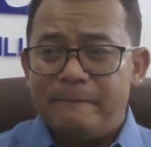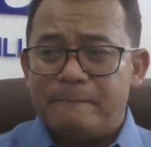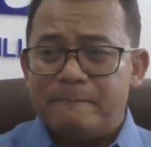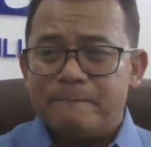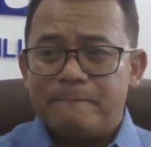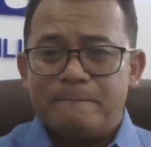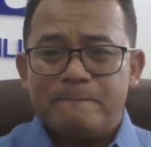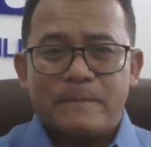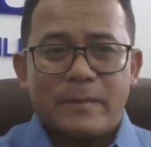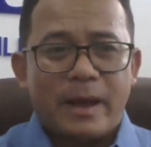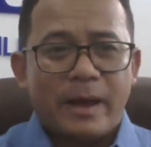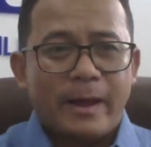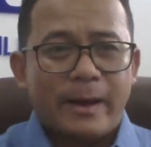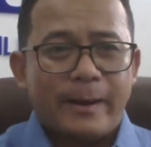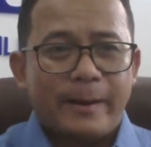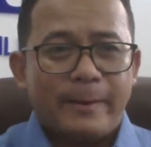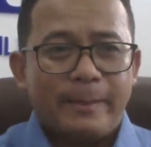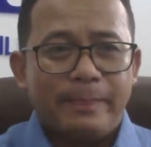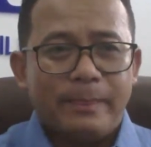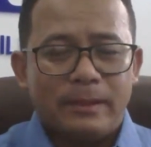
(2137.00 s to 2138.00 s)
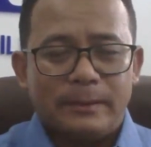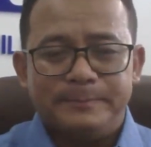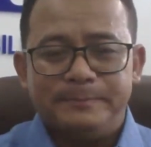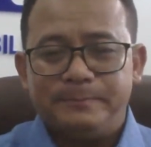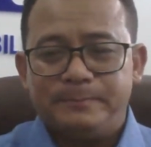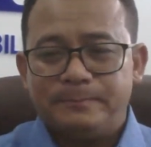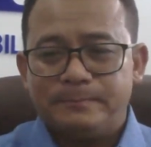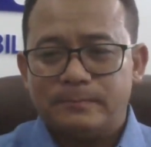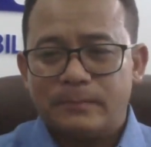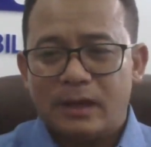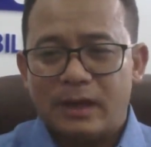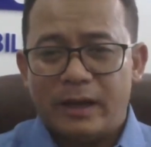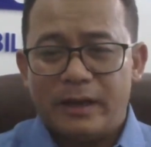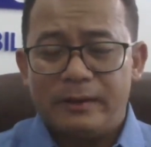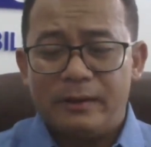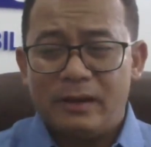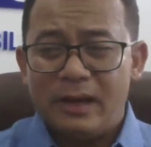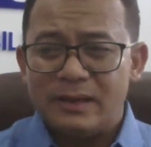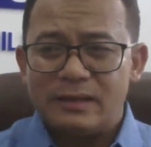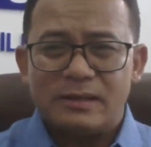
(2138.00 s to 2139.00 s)
and let's
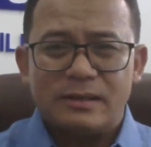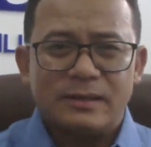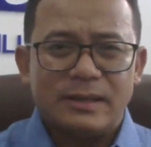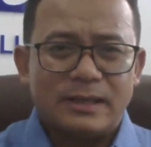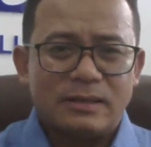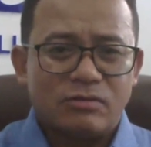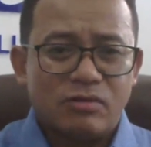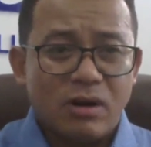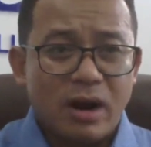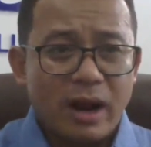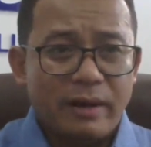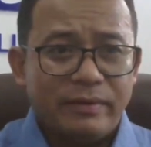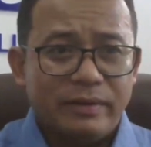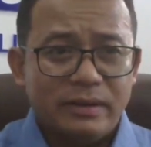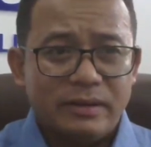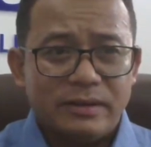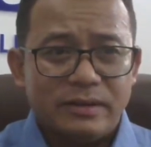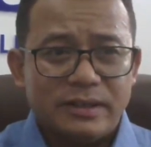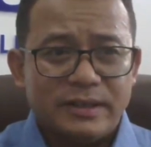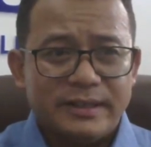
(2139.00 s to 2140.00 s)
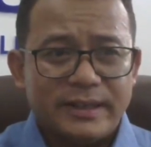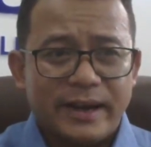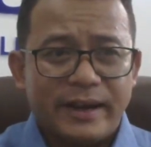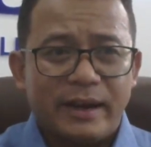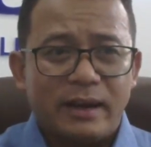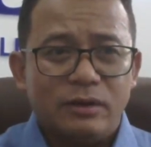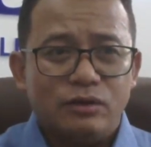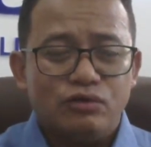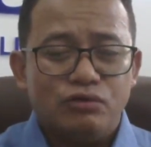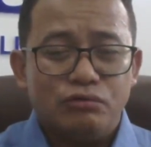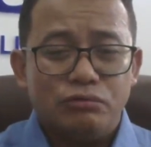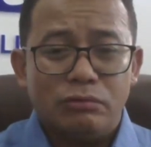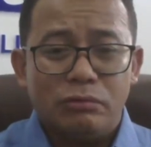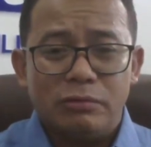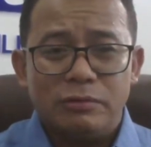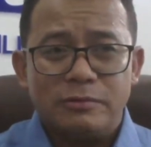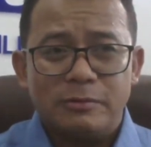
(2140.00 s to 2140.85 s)
subscribe his channel too also,